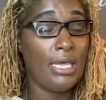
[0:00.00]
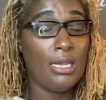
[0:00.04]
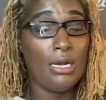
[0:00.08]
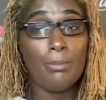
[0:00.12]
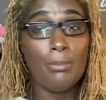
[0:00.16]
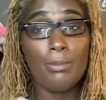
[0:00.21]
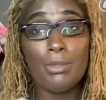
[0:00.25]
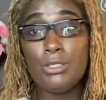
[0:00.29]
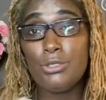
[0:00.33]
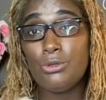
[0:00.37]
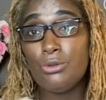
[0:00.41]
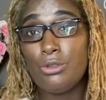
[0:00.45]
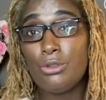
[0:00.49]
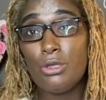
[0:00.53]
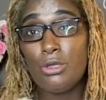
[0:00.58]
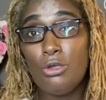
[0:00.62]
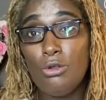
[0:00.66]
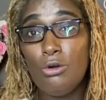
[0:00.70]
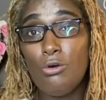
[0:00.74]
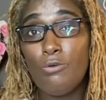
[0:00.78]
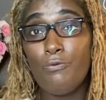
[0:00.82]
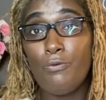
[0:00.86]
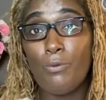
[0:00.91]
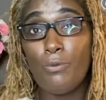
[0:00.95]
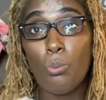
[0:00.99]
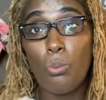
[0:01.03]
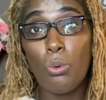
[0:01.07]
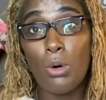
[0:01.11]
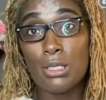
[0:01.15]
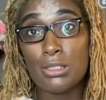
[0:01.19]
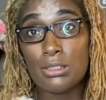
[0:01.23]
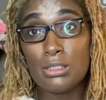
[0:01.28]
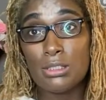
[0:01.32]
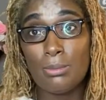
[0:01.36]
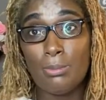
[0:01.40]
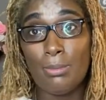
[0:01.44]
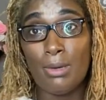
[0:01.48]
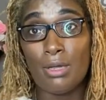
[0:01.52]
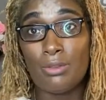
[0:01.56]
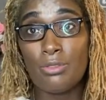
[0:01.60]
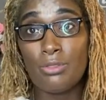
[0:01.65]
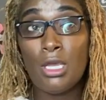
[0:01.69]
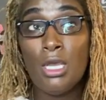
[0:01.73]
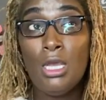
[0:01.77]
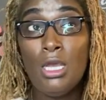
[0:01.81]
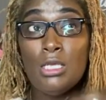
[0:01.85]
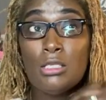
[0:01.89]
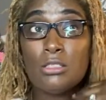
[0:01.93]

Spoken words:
And I'm gonna do the Beautiful once a month,